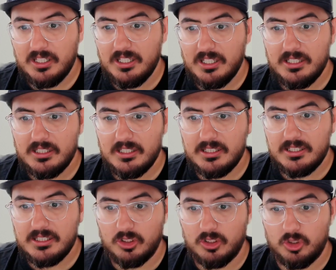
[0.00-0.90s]
the end
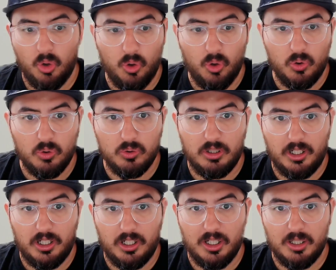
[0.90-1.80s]
goal.
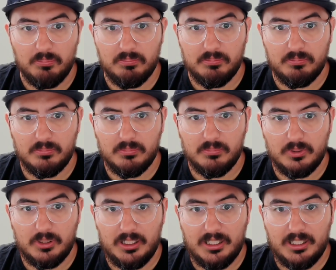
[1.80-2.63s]
And I